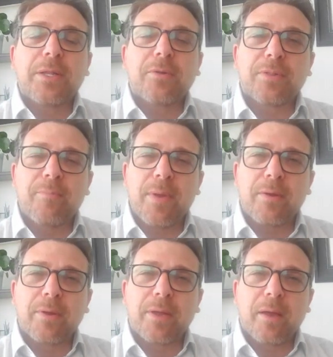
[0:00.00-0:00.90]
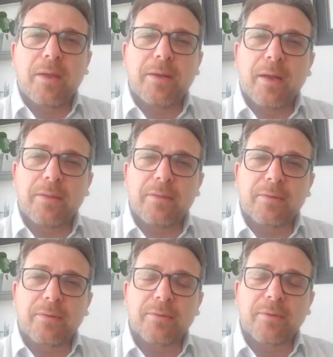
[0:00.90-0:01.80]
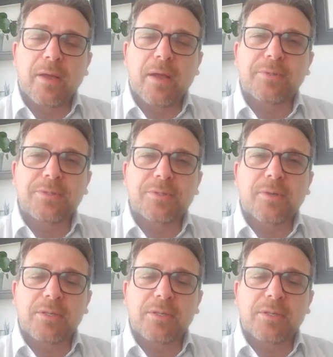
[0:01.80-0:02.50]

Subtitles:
in North America and other countries